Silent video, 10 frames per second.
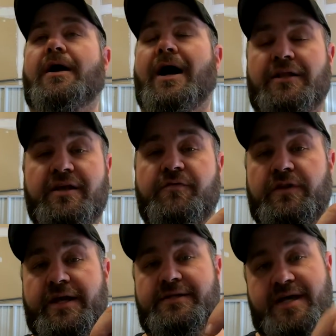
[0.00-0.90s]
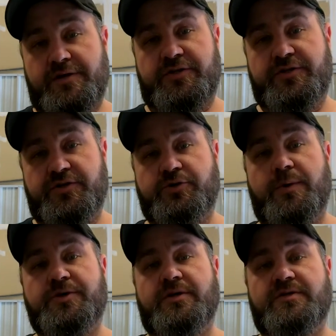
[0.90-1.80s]
I'll leave a link down in the
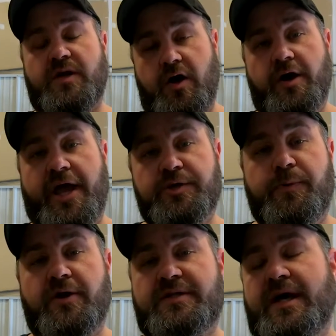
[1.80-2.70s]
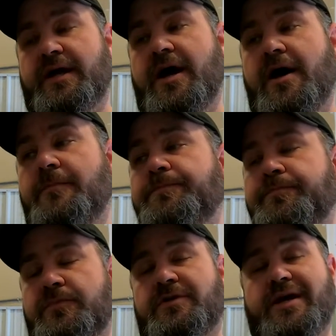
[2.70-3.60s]
description to car-part.com.
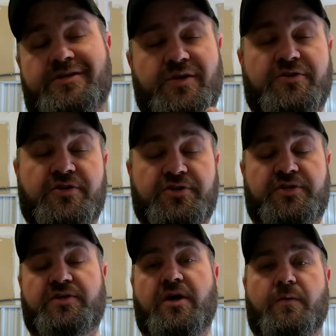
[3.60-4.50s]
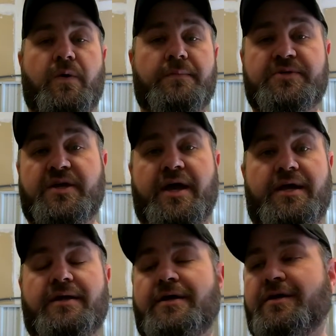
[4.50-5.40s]
You guys also just saw the website.